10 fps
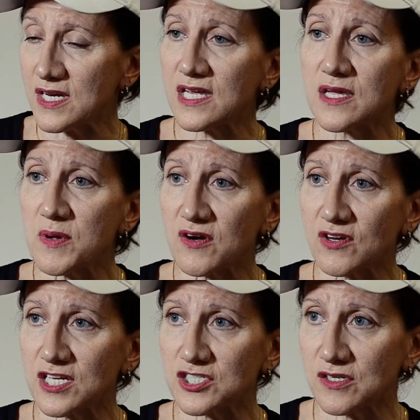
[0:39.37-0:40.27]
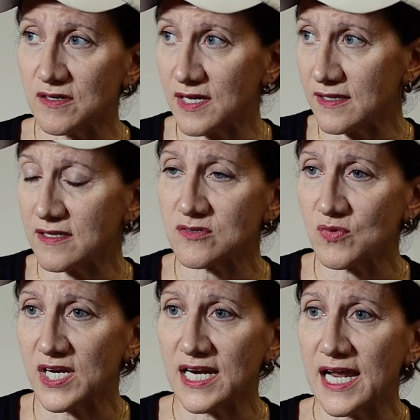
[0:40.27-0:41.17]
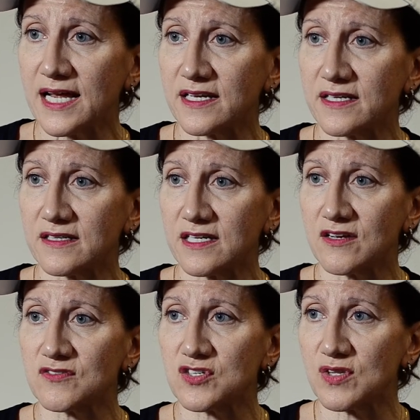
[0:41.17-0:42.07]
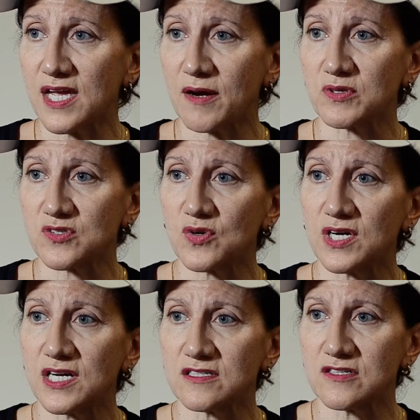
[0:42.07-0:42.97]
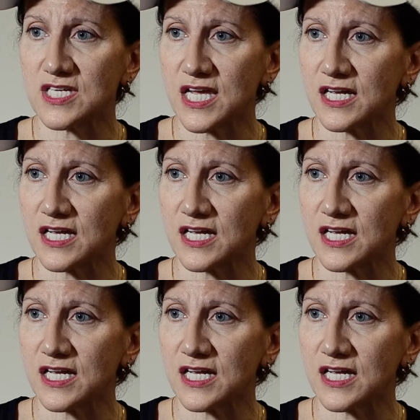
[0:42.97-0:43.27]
an incubator kitchen, and this one at Allen, gives you the opportunity to take